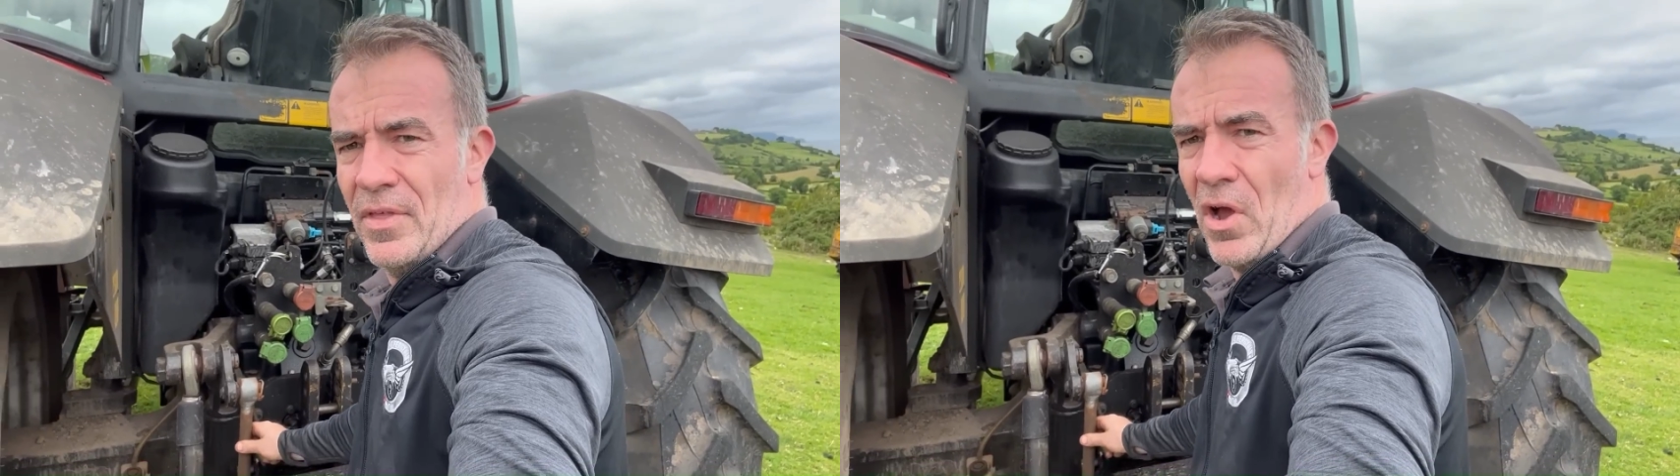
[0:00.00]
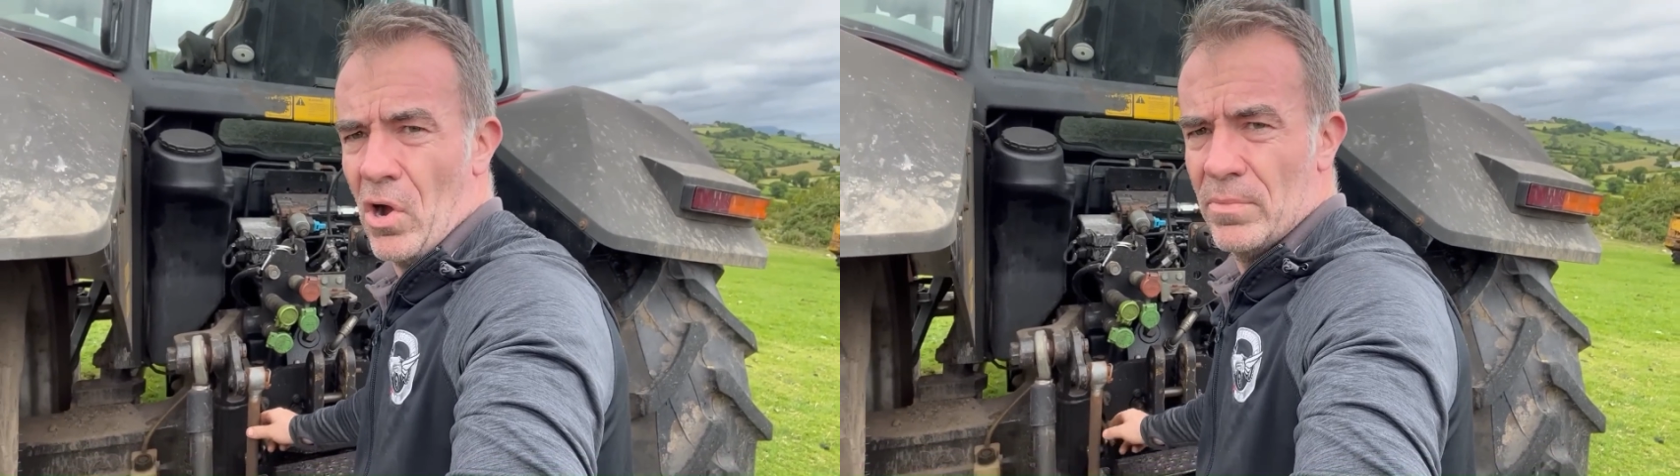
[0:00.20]

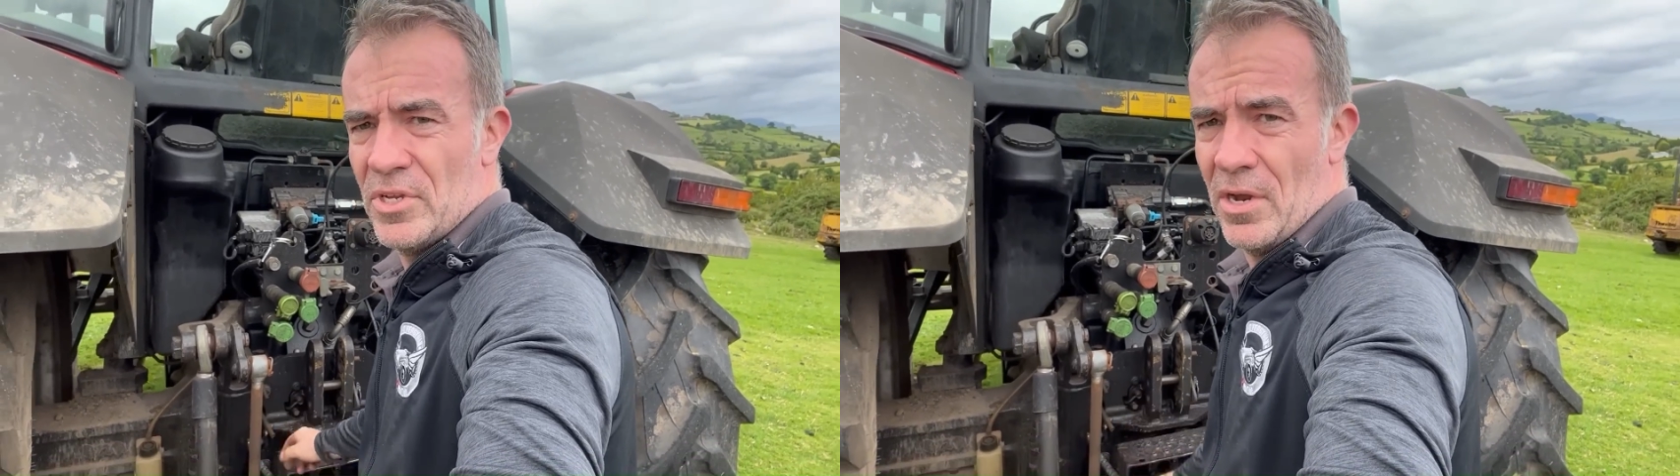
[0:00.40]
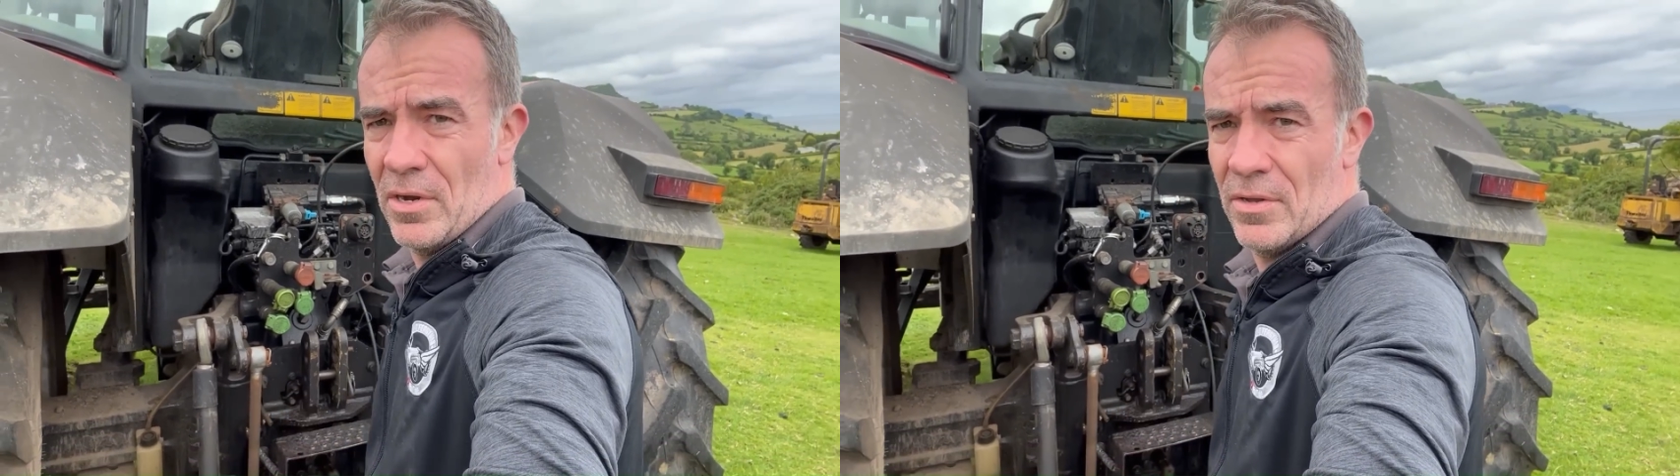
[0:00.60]
arms here.